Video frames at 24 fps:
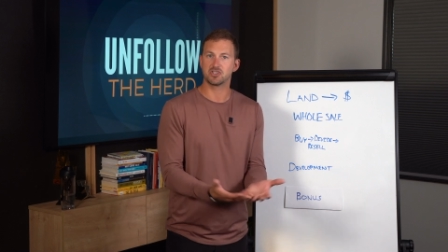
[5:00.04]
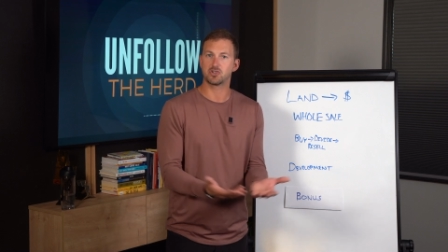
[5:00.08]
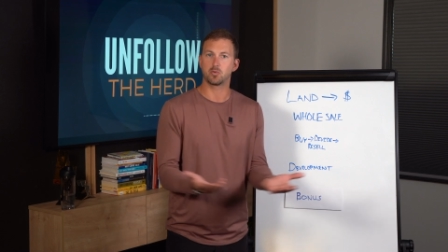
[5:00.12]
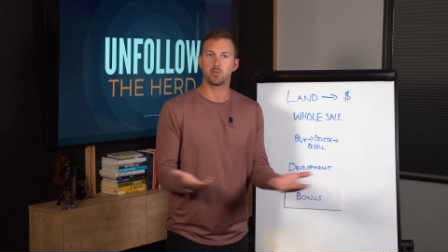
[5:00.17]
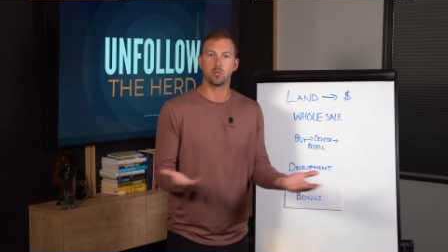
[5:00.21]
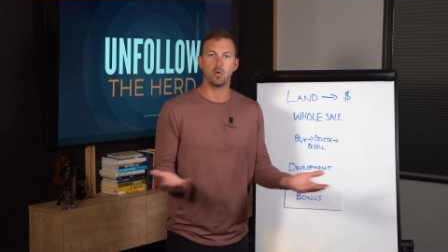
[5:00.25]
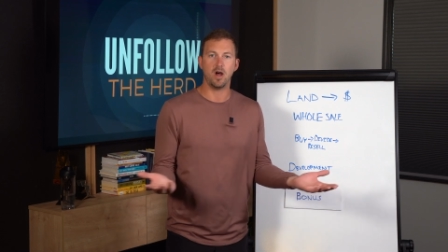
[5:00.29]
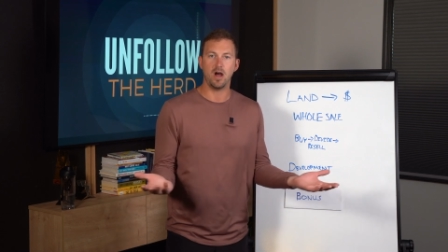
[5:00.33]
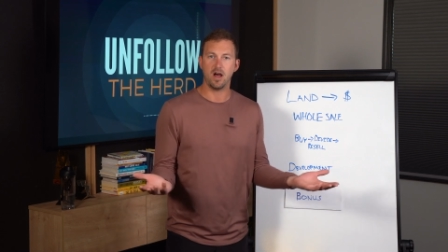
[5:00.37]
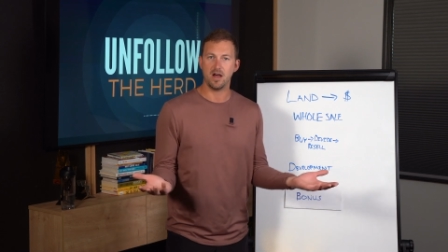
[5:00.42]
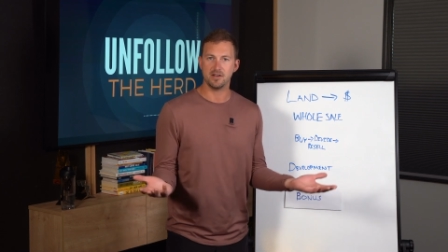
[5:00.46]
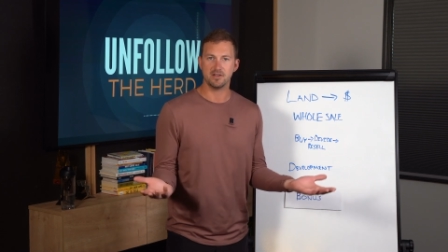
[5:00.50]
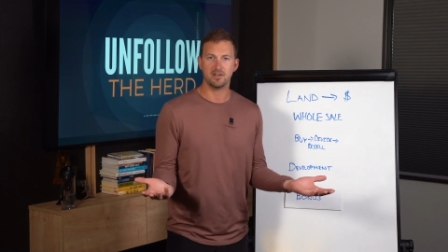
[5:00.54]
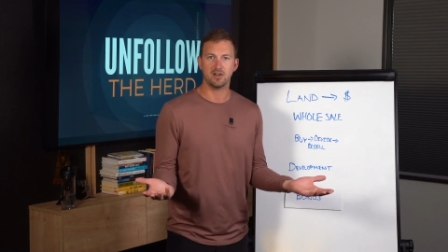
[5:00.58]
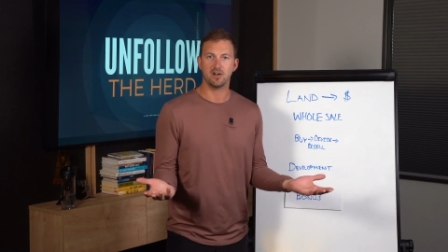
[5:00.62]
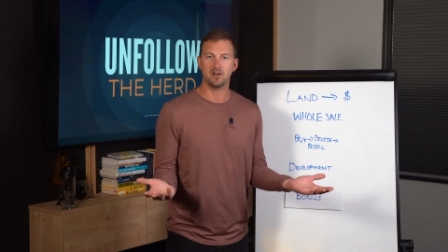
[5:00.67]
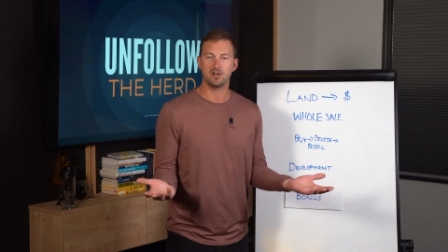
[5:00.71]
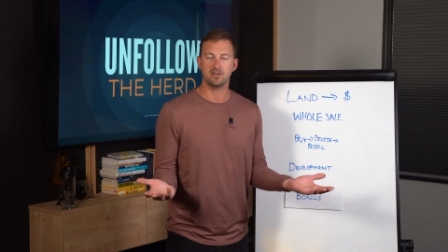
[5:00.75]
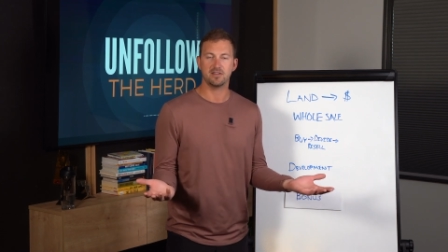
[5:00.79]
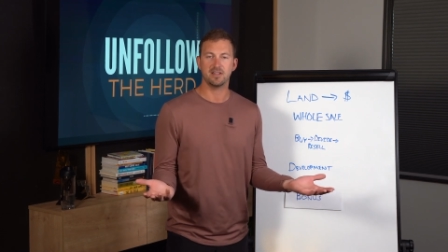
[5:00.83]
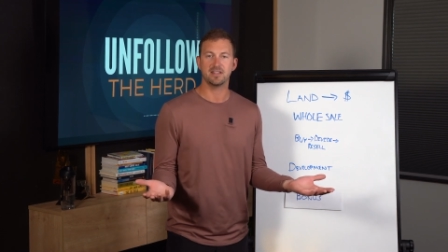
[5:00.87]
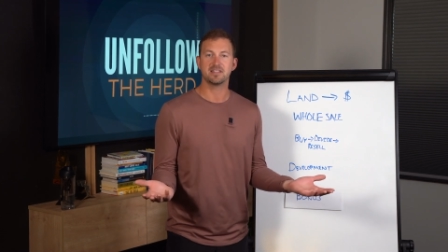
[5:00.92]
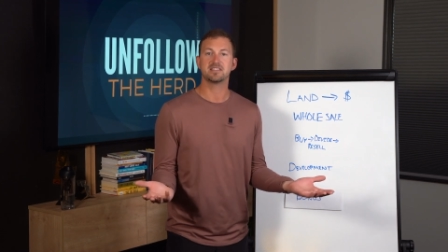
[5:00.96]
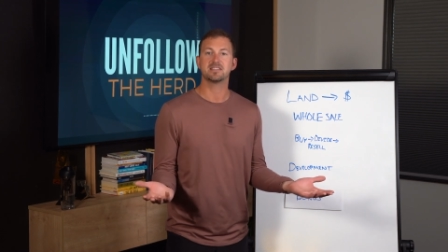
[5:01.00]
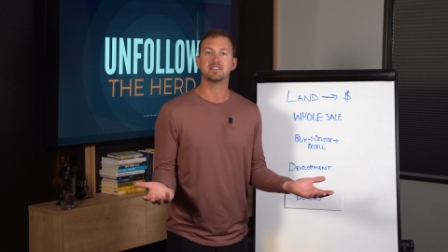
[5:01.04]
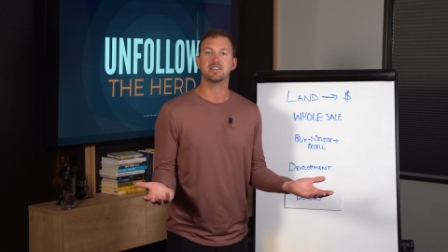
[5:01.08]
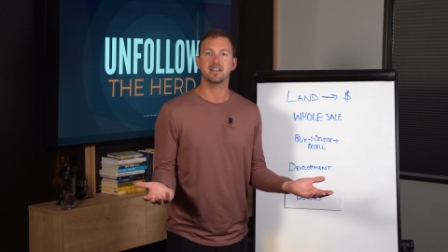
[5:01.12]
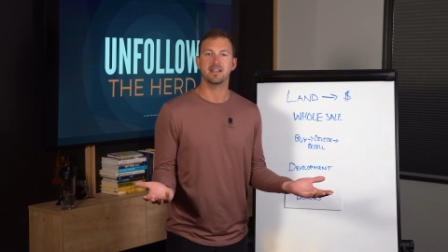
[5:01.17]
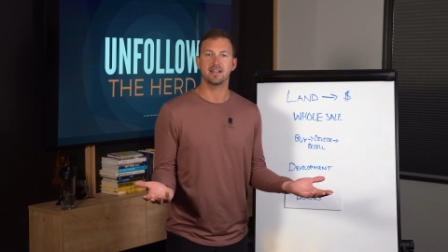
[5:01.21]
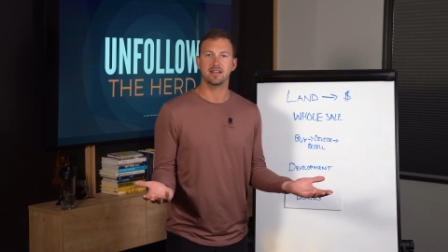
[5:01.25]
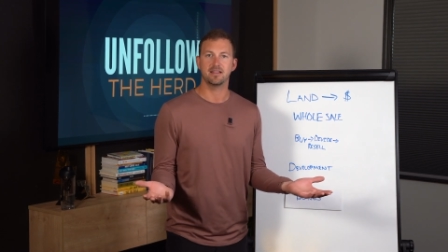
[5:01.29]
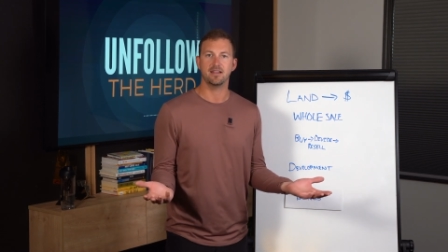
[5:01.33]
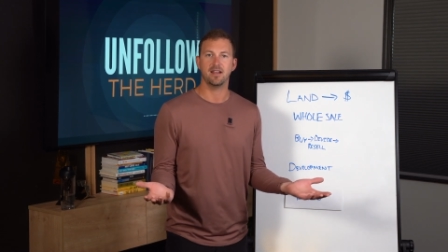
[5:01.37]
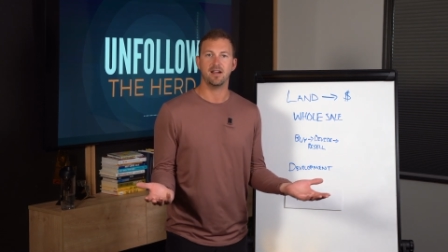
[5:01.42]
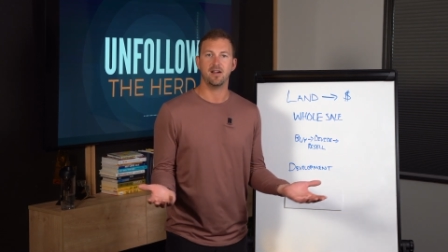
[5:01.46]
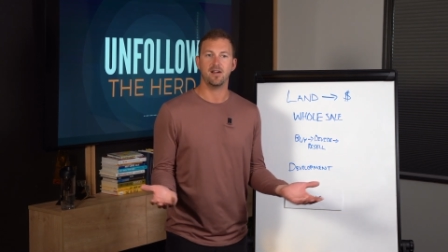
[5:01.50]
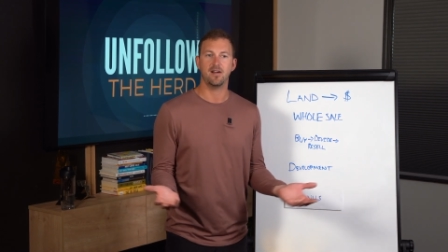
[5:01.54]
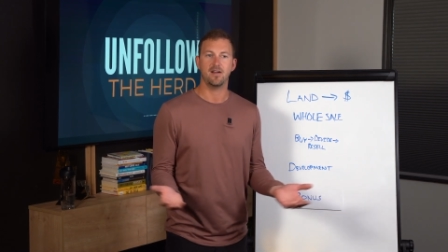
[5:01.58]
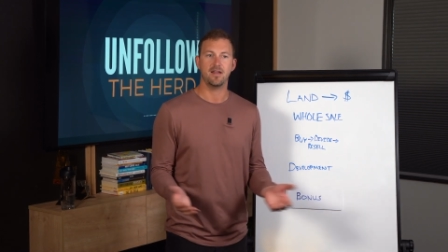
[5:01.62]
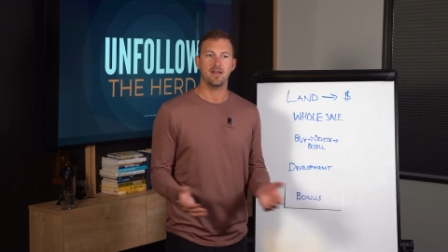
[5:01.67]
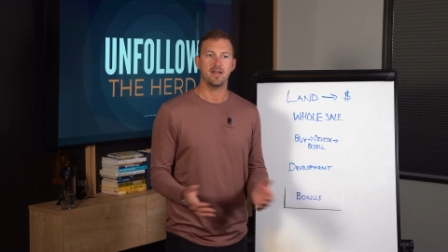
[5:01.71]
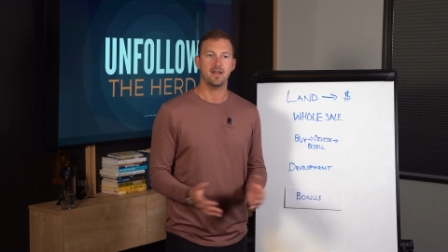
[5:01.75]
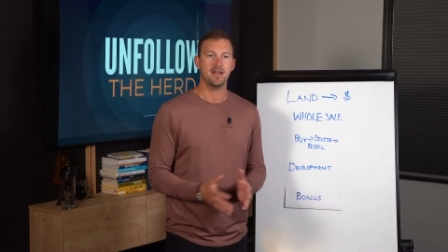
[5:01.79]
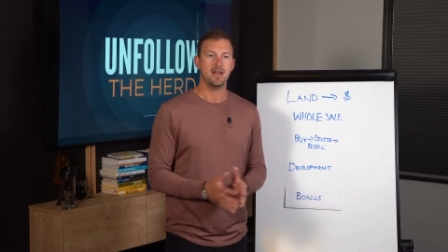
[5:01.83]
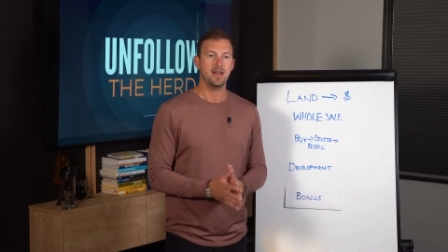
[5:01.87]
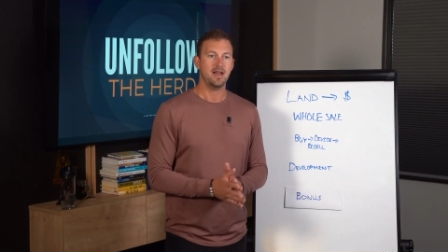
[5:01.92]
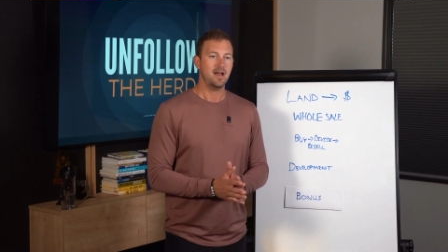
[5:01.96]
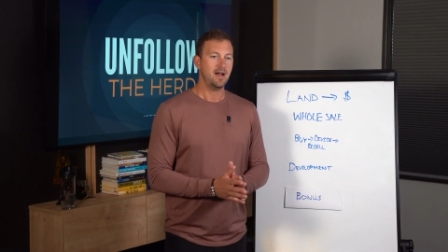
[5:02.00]
raw dirt that's sitting there.
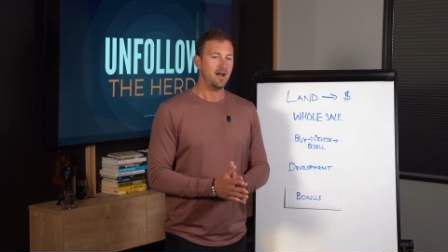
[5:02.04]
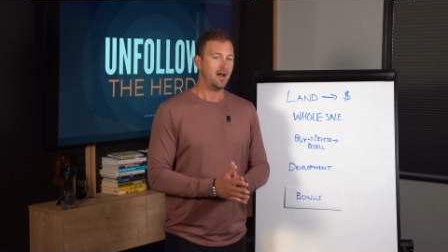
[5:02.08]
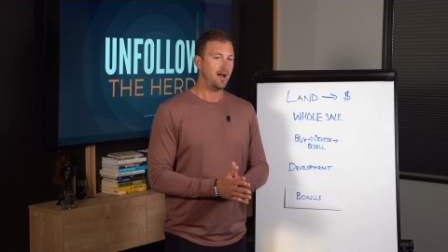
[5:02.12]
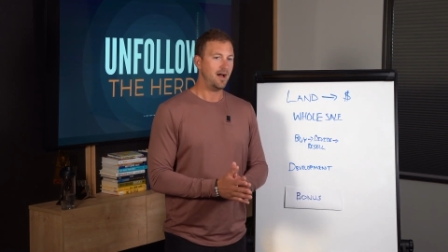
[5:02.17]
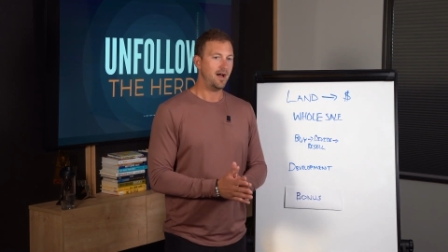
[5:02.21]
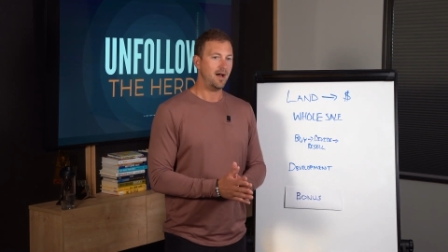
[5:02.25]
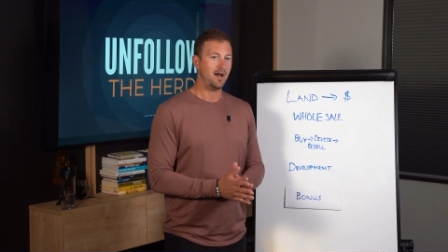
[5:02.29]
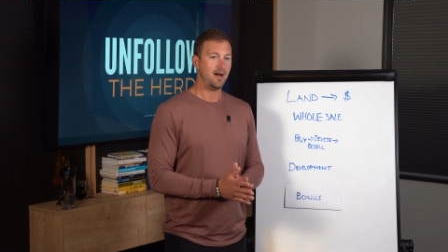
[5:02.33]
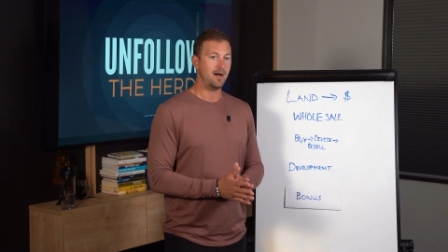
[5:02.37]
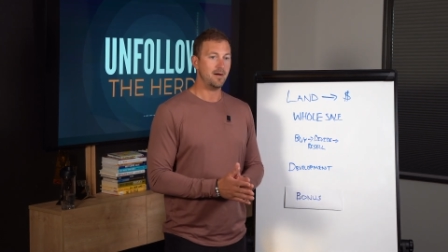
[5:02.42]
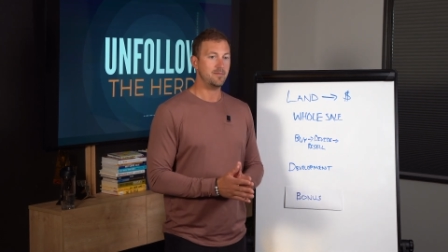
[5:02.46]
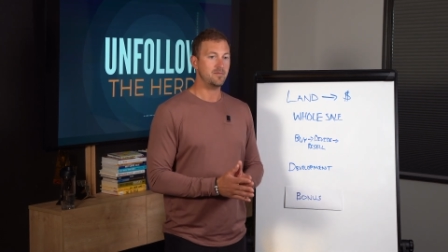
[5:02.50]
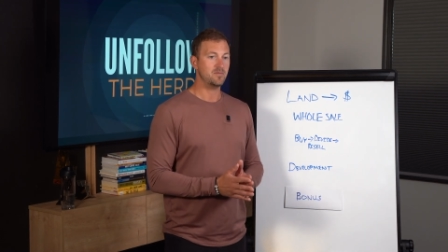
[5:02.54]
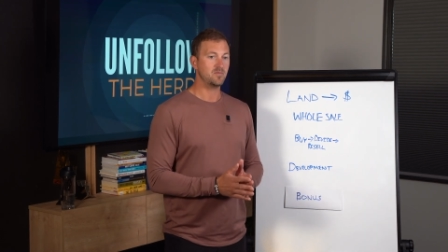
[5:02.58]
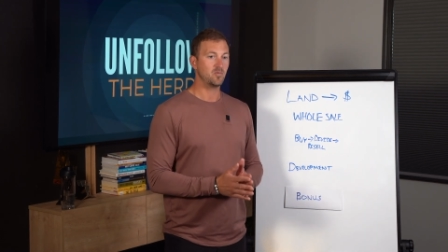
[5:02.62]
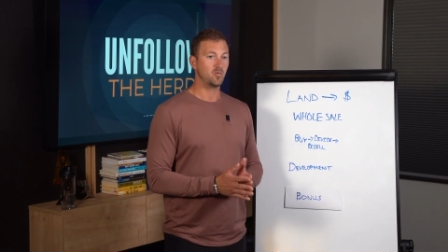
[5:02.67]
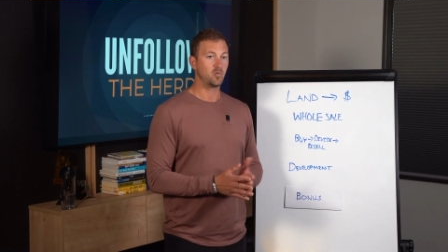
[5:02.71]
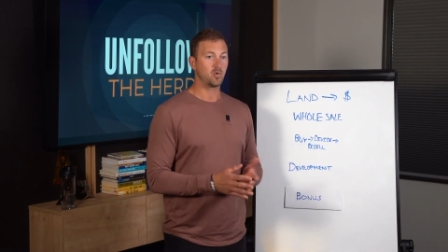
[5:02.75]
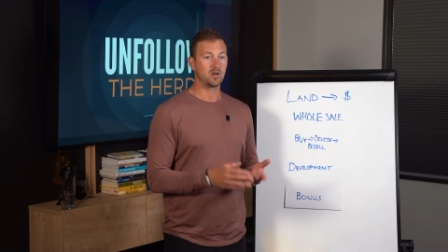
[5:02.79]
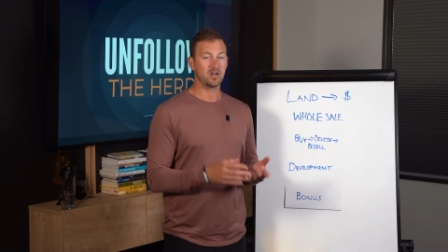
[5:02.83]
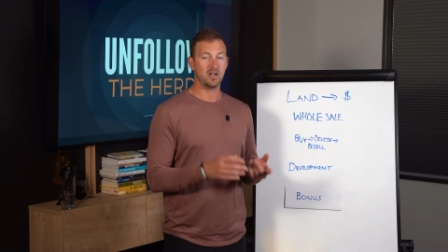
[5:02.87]
We're